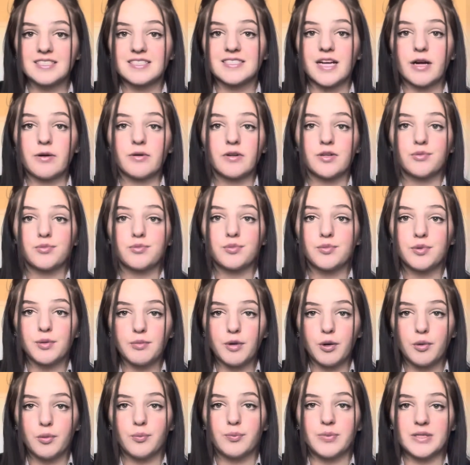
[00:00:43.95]
how we're going to
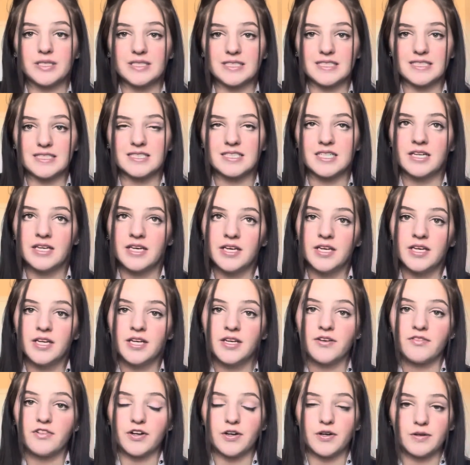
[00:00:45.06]
promote business
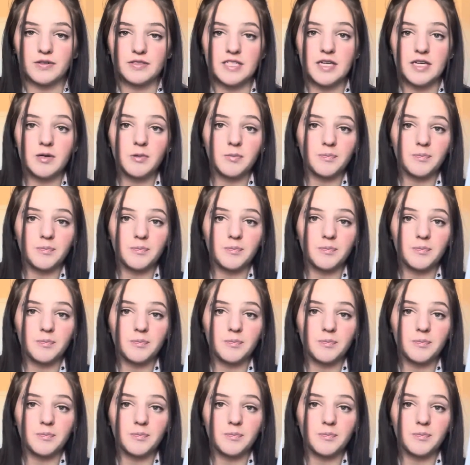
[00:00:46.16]
for a hotel.